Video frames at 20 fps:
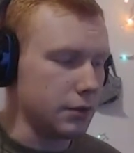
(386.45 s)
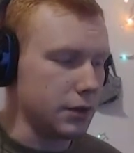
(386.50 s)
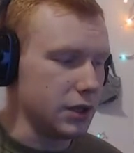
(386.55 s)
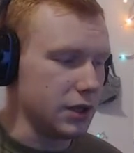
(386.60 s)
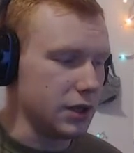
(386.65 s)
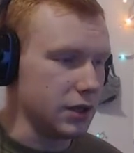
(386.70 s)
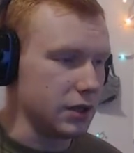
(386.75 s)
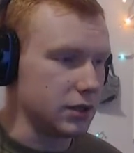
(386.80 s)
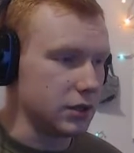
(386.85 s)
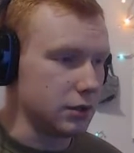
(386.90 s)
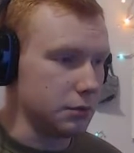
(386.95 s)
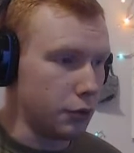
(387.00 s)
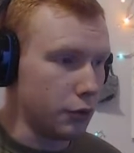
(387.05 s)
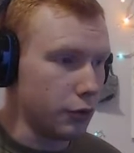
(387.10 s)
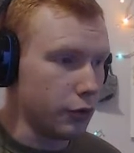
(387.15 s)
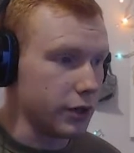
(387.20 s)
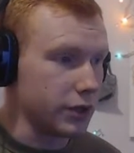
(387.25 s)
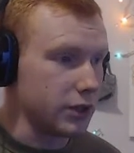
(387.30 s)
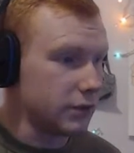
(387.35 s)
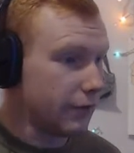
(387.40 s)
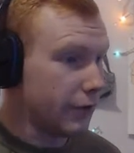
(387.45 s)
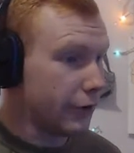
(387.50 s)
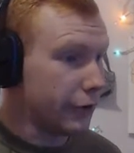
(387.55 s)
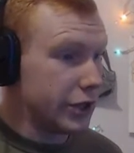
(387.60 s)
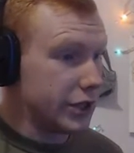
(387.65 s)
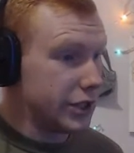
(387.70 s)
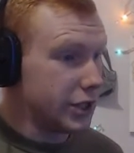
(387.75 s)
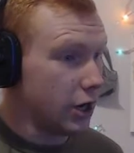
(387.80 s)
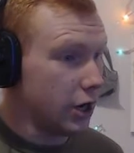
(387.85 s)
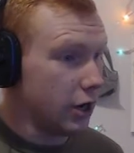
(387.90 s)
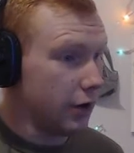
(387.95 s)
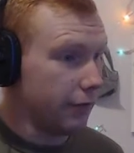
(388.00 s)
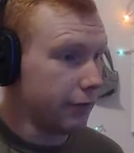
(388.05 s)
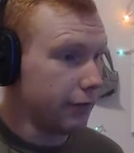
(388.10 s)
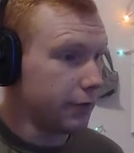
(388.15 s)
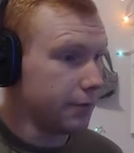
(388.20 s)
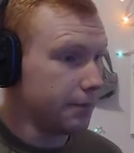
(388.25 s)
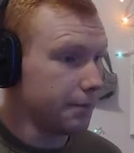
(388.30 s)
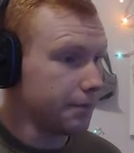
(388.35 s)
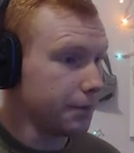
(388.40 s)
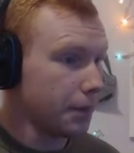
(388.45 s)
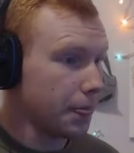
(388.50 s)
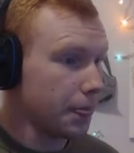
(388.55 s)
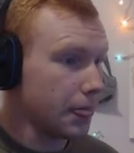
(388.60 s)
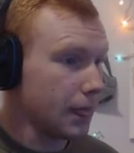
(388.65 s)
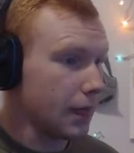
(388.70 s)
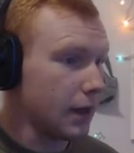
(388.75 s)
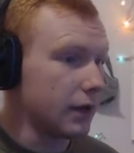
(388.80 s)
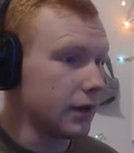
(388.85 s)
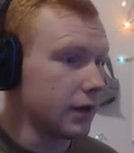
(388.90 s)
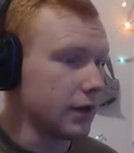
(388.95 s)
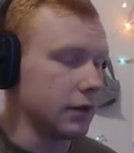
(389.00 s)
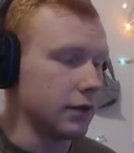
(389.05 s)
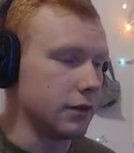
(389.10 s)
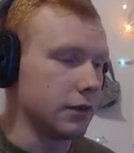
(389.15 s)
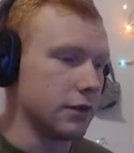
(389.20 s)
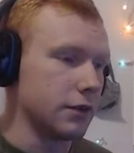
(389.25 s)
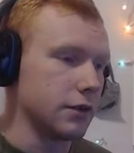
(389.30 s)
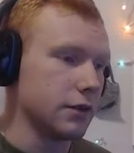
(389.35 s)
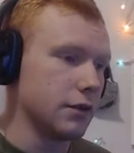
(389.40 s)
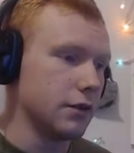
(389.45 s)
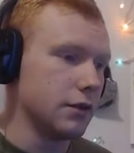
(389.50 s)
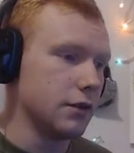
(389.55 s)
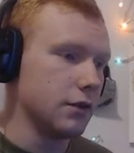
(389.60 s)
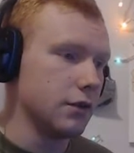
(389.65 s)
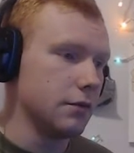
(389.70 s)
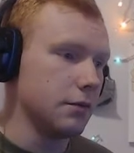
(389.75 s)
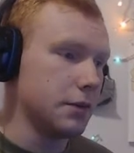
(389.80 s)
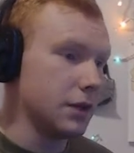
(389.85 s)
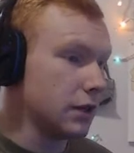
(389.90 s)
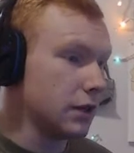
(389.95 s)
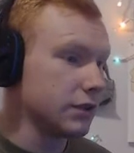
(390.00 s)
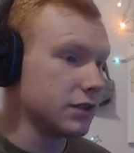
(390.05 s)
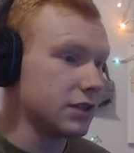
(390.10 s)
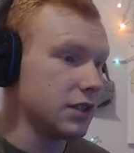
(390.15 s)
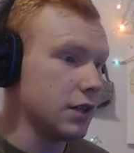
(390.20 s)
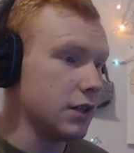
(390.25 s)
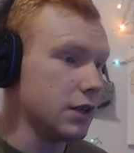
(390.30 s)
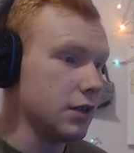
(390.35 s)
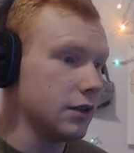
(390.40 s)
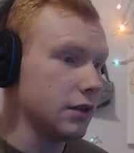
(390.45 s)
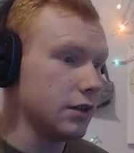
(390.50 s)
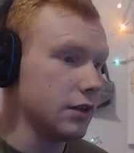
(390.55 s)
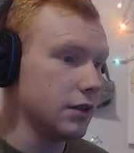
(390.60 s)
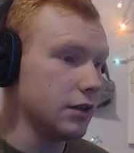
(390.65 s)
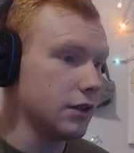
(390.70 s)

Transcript: being is the board is very tough, and BLC,